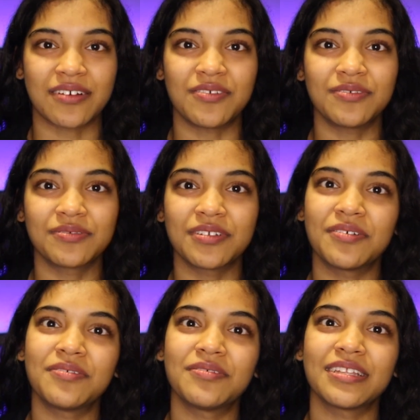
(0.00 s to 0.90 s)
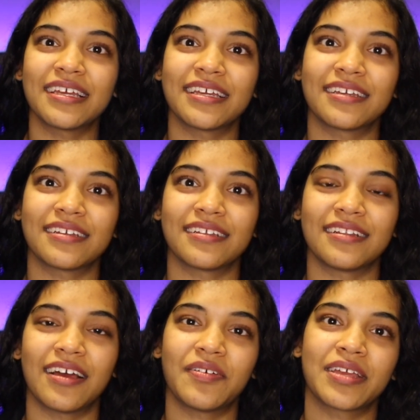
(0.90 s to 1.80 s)
like, oh no, like
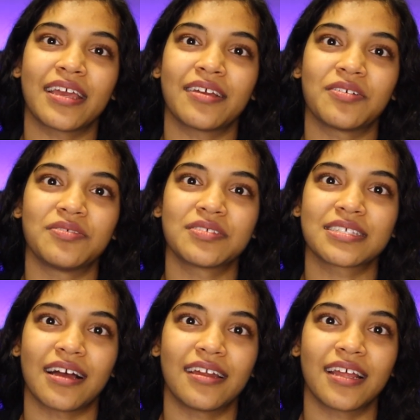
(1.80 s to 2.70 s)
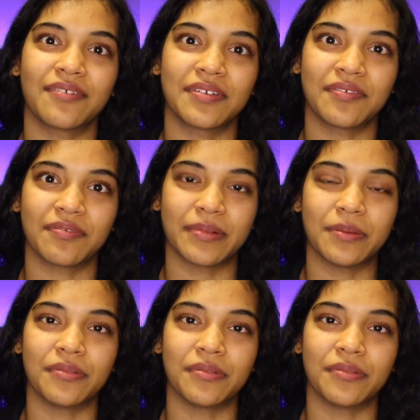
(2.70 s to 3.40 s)
now I can't go skydiving for my